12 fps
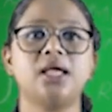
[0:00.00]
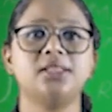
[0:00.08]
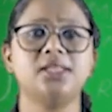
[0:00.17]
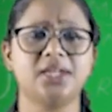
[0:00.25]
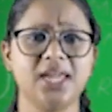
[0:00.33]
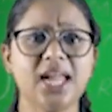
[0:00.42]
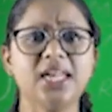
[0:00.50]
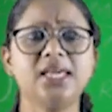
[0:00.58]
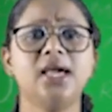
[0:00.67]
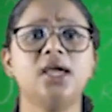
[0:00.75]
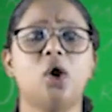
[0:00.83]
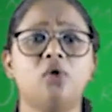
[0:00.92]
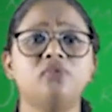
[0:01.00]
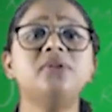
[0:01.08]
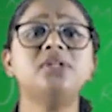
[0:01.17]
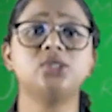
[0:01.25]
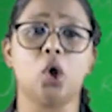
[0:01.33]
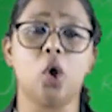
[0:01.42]
The radii of
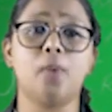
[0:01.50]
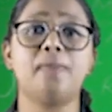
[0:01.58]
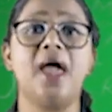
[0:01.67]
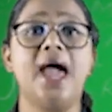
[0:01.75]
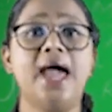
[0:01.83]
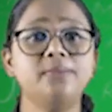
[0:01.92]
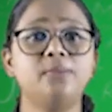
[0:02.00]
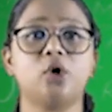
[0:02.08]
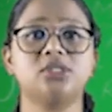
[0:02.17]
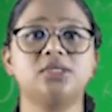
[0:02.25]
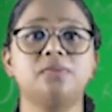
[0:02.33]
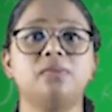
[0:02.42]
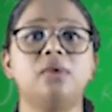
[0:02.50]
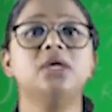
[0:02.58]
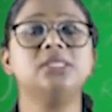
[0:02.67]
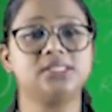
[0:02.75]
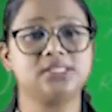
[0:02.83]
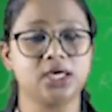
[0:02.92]
the top and
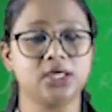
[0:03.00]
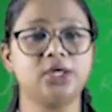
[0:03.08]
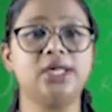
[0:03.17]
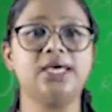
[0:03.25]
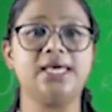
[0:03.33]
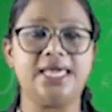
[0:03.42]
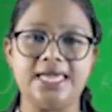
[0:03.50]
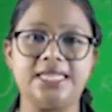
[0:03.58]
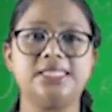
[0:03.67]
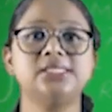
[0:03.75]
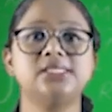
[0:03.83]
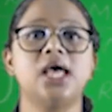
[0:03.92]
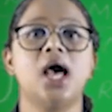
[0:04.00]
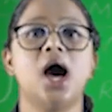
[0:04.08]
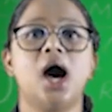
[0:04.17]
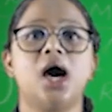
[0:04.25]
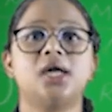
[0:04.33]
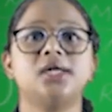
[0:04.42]
bottom circular ends
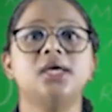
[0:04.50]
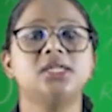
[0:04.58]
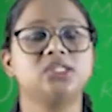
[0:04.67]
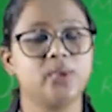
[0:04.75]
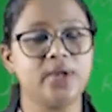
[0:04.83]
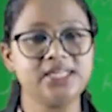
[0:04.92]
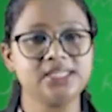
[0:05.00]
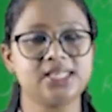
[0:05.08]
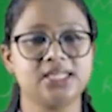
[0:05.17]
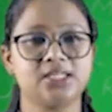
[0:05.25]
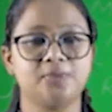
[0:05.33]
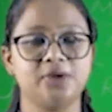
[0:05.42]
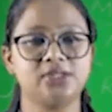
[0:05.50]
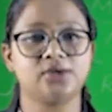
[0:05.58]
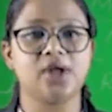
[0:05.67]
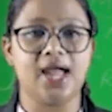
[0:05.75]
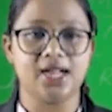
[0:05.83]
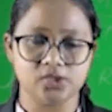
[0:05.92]
are 20
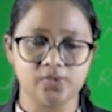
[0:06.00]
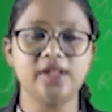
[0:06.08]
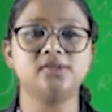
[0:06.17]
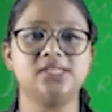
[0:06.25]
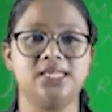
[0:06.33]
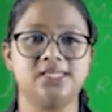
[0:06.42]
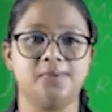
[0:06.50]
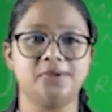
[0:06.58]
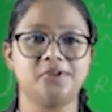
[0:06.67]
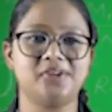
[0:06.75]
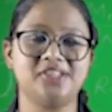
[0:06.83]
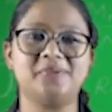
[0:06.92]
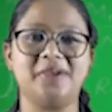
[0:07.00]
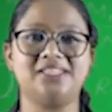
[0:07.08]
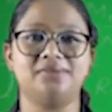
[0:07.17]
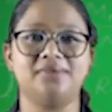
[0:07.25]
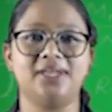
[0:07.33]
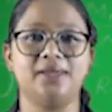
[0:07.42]
centimeter and 12 centimeter
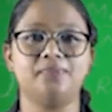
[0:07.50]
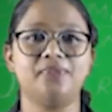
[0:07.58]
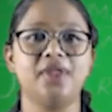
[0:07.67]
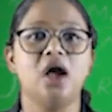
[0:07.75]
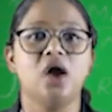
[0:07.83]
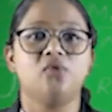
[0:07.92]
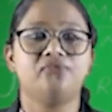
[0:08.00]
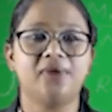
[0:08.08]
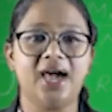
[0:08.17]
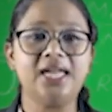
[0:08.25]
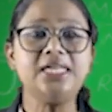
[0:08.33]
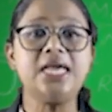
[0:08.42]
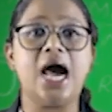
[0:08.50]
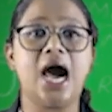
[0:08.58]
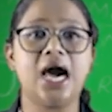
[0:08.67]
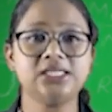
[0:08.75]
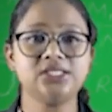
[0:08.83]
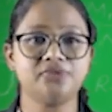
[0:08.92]
respectively. Find
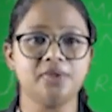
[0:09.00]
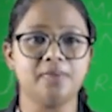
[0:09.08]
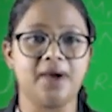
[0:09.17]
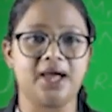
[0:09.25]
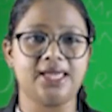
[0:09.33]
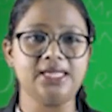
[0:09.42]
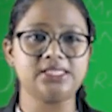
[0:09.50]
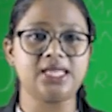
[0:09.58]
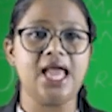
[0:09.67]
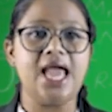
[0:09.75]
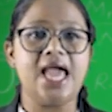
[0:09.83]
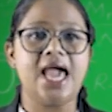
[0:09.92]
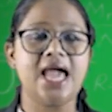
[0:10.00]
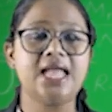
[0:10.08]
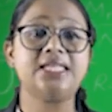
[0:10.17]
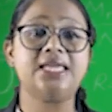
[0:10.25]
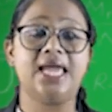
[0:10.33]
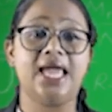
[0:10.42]
height of the bucket
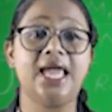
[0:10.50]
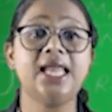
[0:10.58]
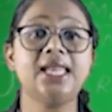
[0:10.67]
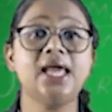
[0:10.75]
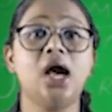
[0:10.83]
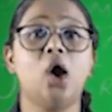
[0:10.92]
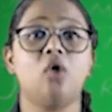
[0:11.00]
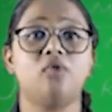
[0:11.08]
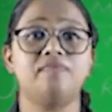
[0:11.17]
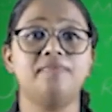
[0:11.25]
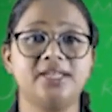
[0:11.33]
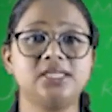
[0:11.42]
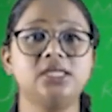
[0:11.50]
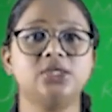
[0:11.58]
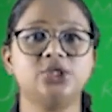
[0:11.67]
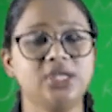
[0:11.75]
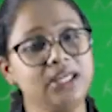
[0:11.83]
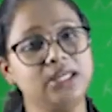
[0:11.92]
and the area of metal
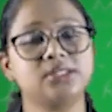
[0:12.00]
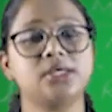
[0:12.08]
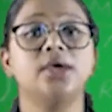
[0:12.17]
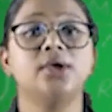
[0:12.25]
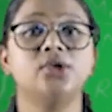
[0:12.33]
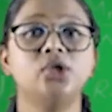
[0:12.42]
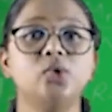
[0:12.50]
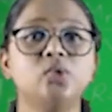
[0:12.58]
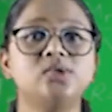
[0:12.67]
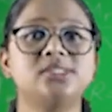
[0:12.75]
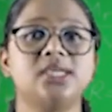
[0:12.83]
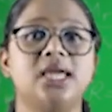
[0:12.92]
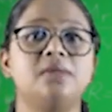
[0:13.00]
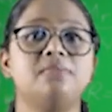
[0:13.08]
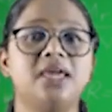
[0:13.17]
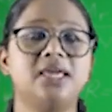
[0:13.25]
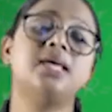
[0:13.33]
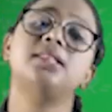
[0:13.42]
sheet used in
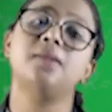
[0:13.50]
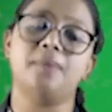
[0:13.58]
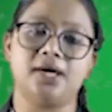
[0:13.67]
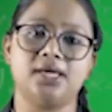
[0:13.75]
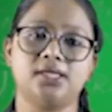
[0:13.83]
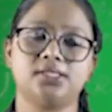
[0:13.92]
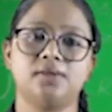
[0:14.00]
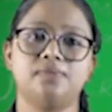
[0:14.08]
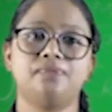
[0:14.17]
making the bucket.